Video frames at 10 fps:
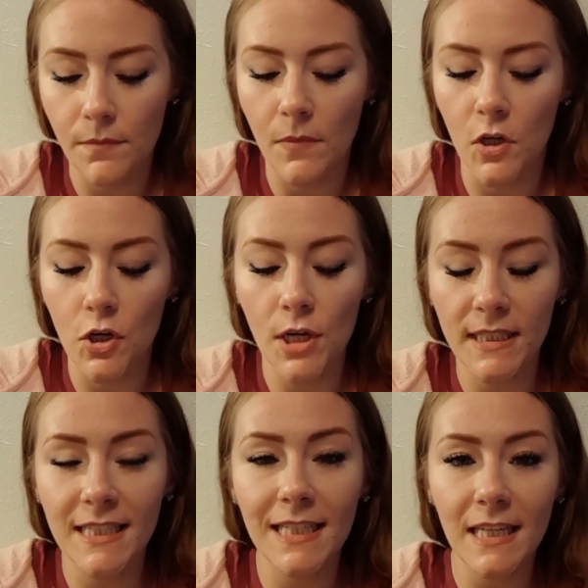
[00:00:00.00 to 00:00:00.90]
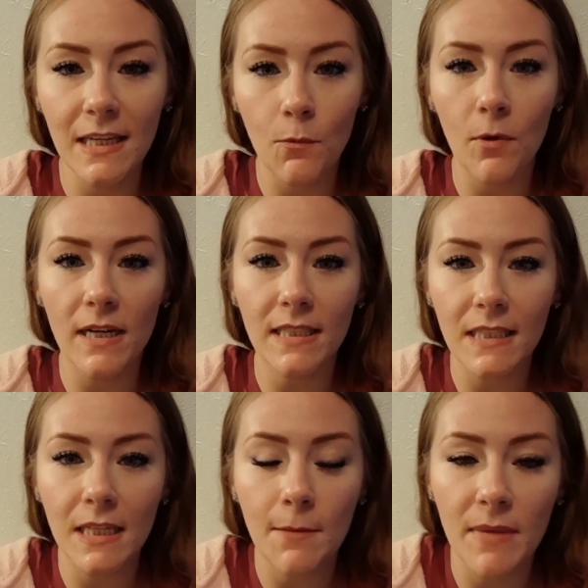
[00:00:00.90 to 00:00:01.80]
you're not seeing what it's
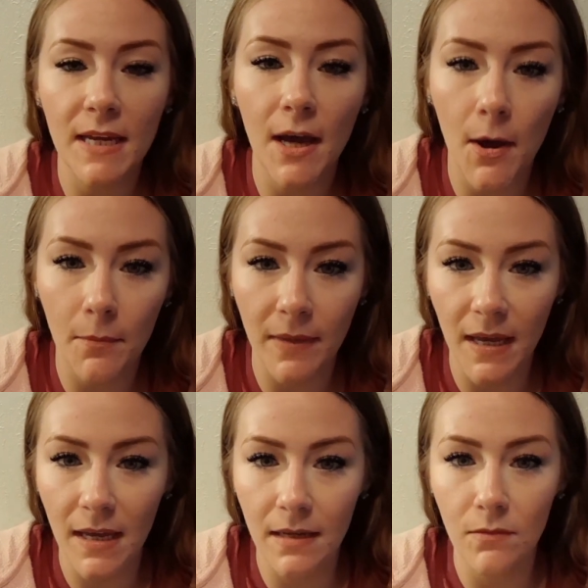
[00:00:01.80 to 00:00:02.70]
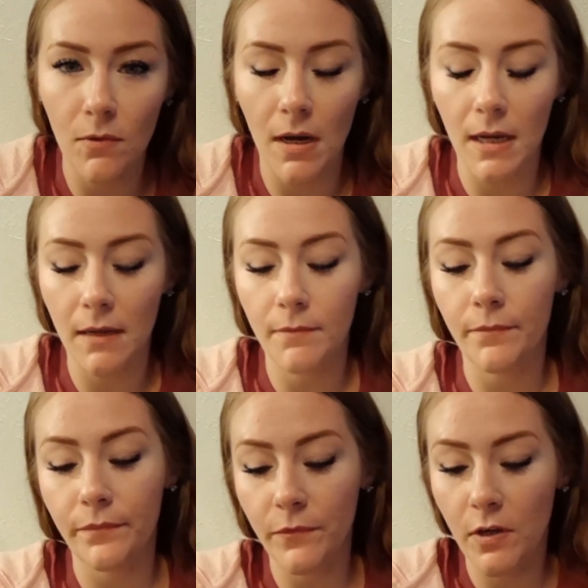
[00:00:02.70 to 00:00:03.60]
going to become yet, right?
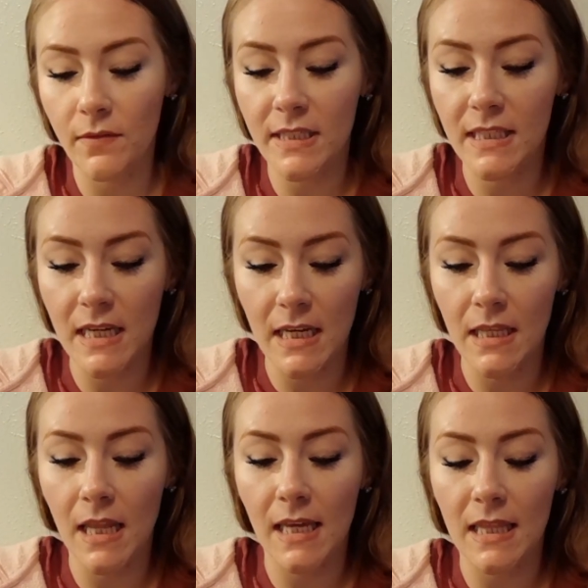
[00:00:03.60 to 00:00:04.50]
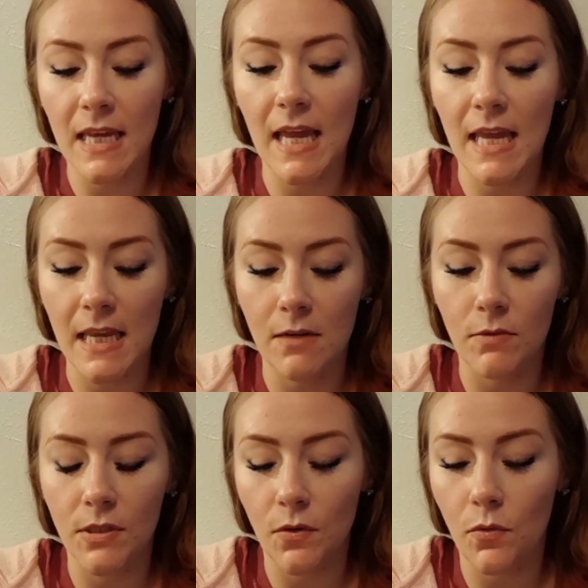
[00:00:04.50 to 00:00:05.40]
You haven't seen like the end
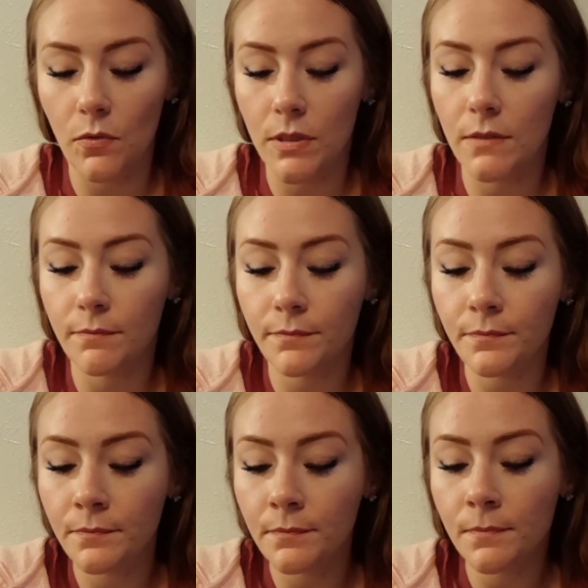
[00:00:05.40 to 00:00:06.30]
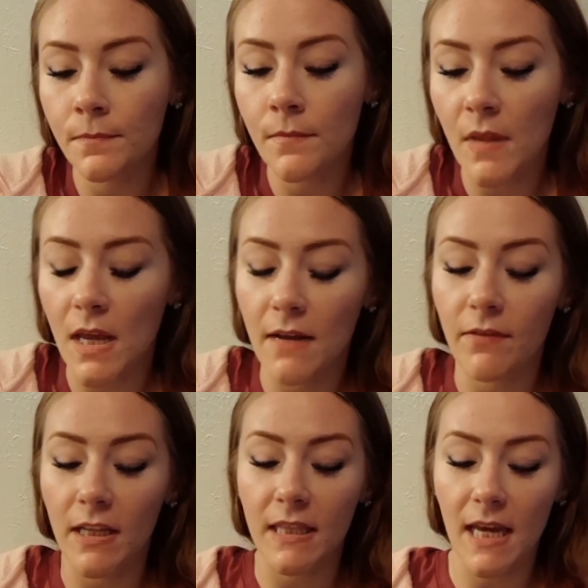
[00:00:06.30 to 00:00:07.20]
result. And I
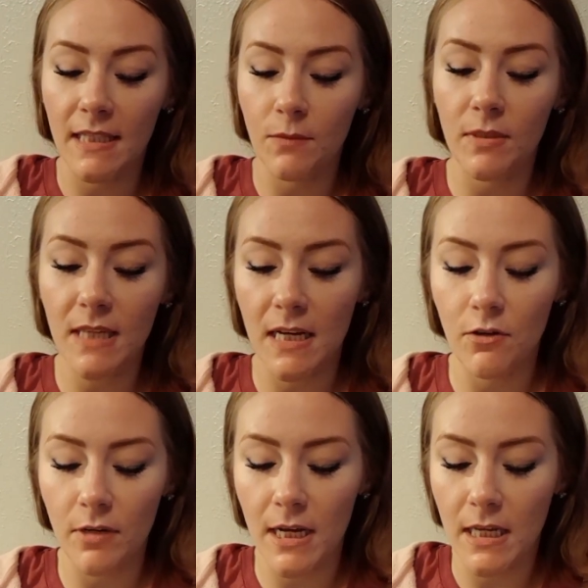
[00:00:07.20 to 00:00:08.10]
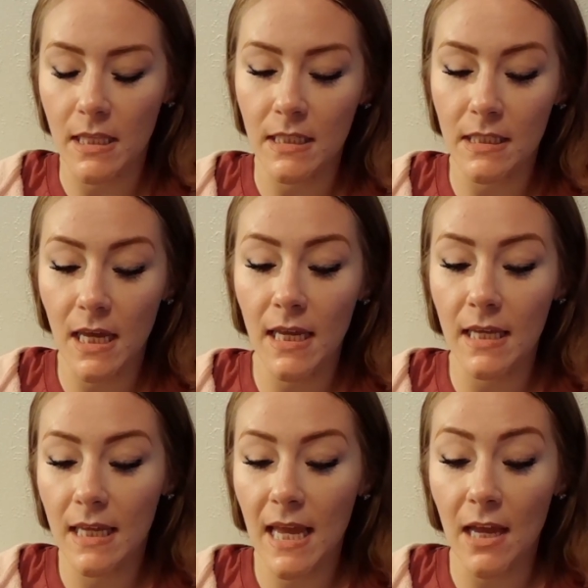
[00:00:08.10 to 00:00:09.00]
feel like that's what's kind of creating this like
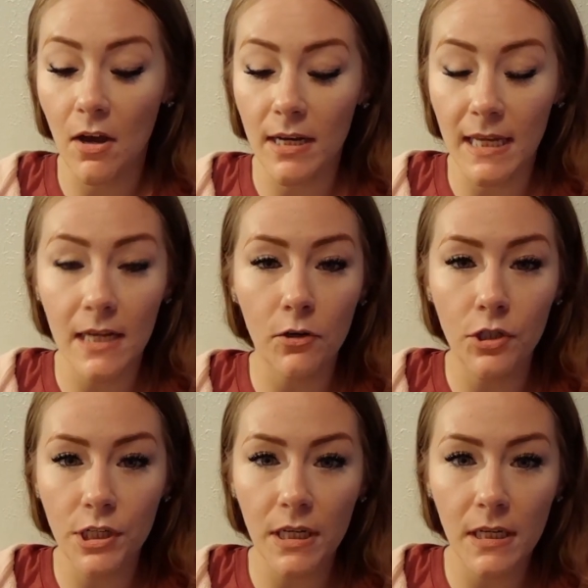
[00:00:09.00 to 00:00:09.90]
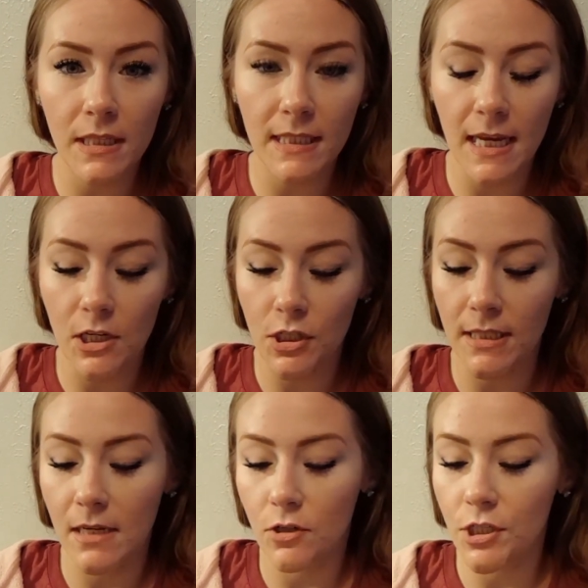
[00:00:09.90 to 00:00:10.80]
chaotic energy, this anxious
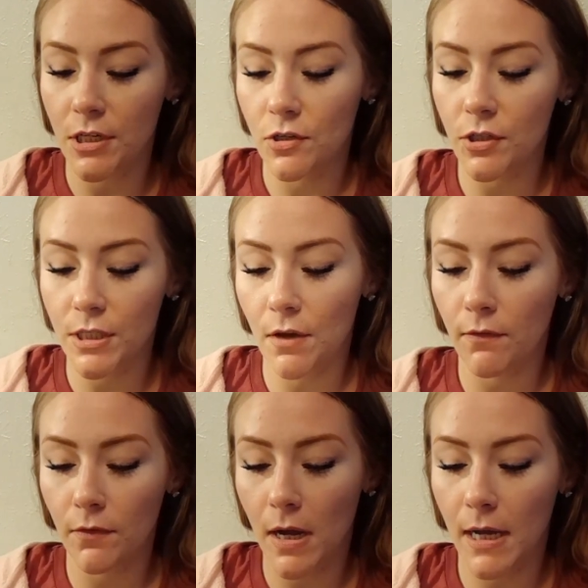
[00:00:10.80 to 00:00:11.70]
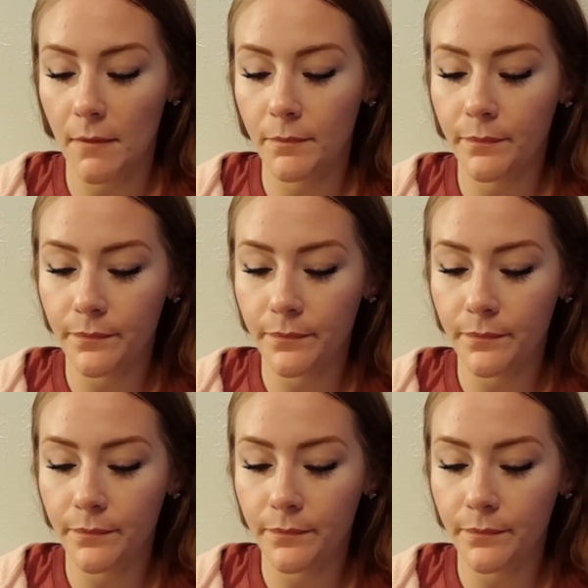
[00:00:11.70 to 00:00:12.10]
energy in yourself, right?